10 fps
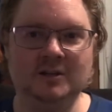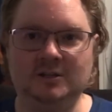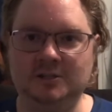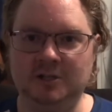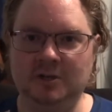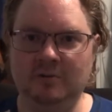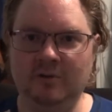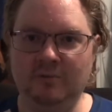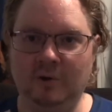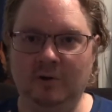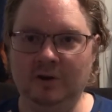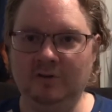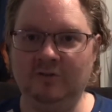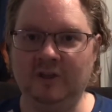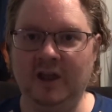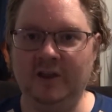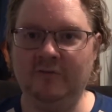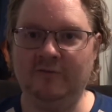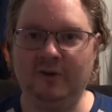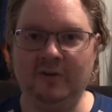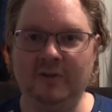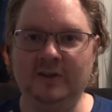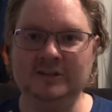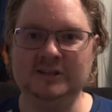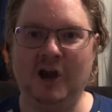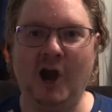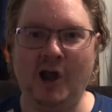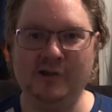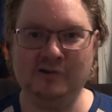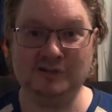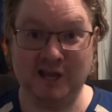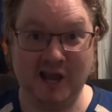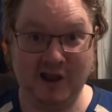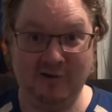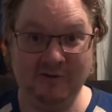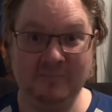she was willing to stand in front of the entire town and